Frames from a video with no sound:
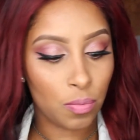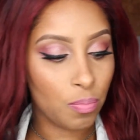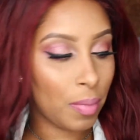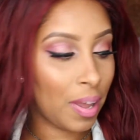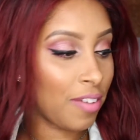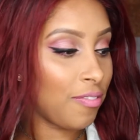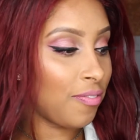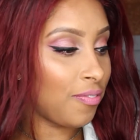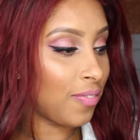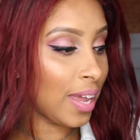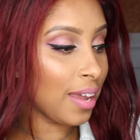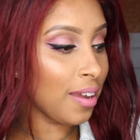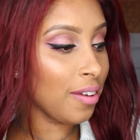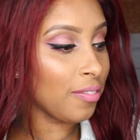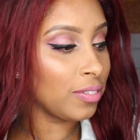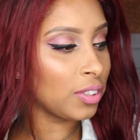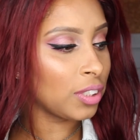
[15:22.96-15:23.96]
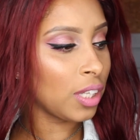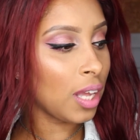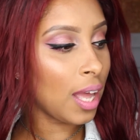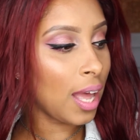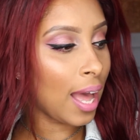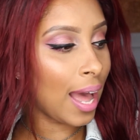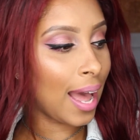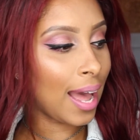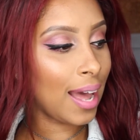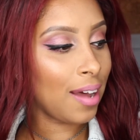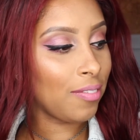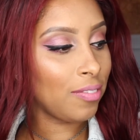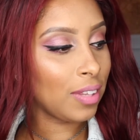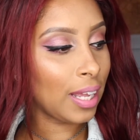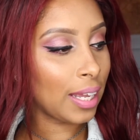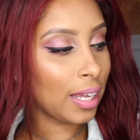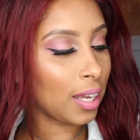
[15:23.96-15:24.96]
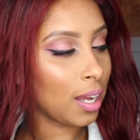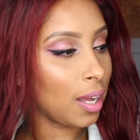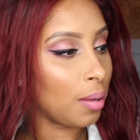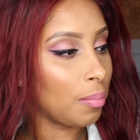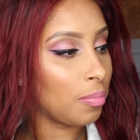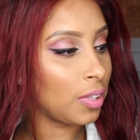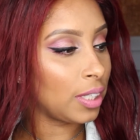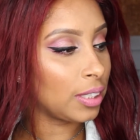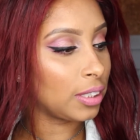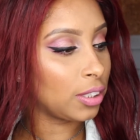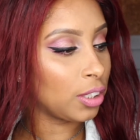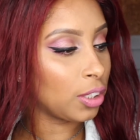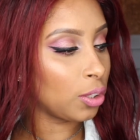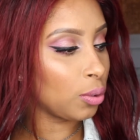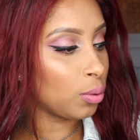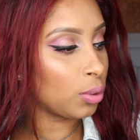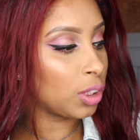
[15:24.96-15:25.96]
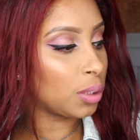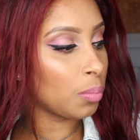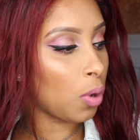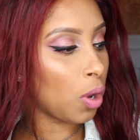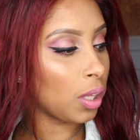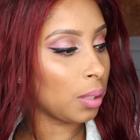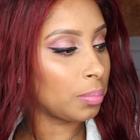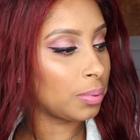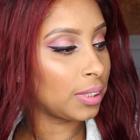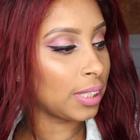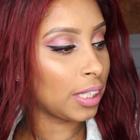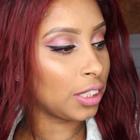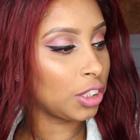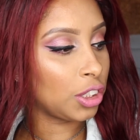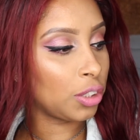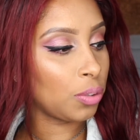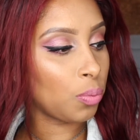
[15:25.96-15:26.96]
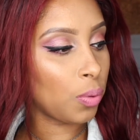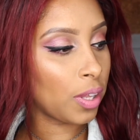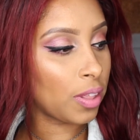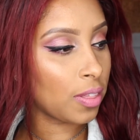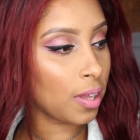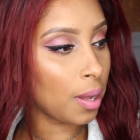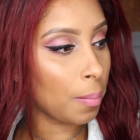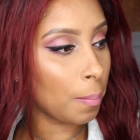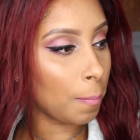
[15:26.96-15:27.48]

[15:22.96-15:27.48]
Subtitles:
my faves, I have like this little small obsession with